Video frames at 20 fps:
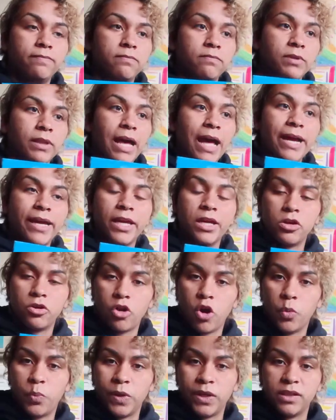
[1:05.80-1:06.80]
lacking
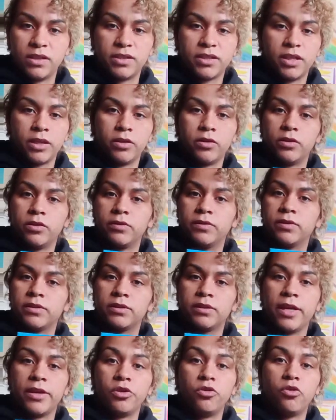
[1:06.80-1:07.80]
coping skills,
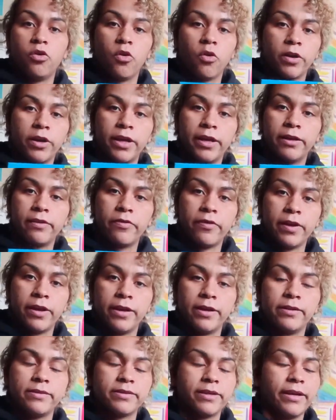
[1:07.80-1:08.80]
ignoring
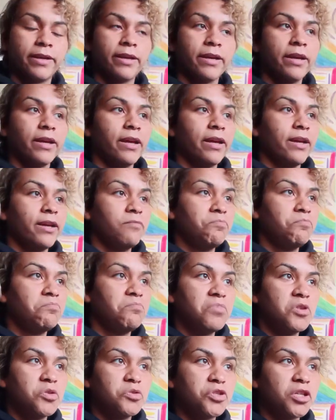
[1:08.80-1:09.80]
things, like
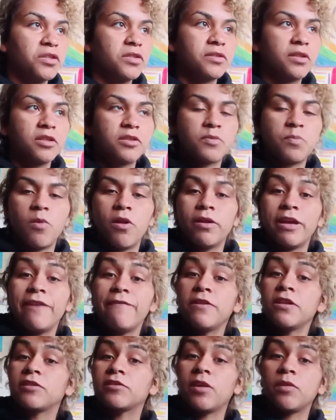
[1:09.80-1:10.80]
just the small,
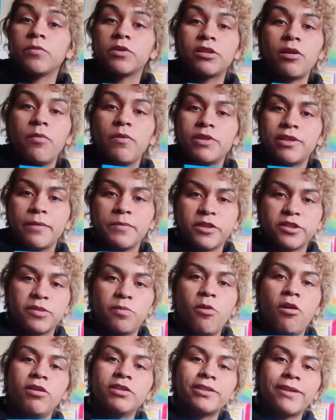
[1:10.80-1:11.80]
even sometimes the
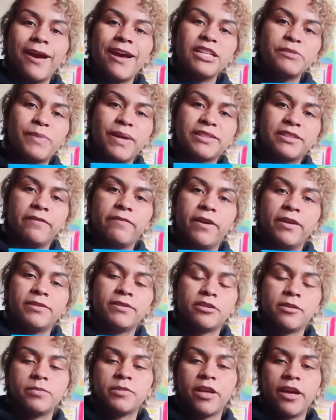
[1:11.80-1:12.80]
smallest aspects of us.
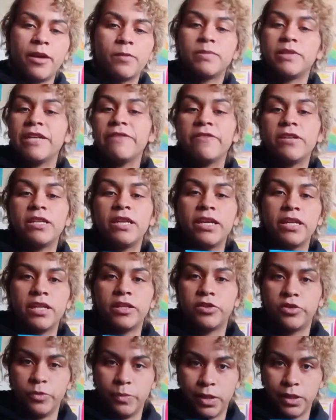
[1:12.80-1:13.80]
Sometimes even eating
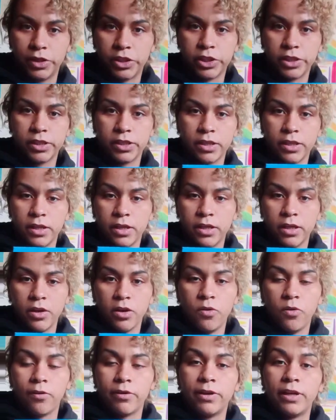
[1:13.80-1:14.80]
too much
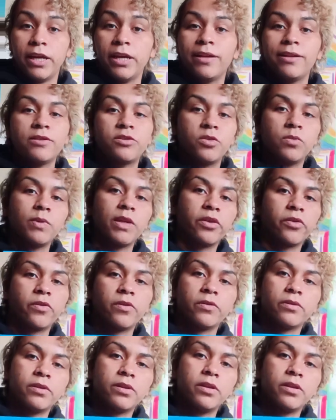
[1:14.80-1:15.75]
or eating too little.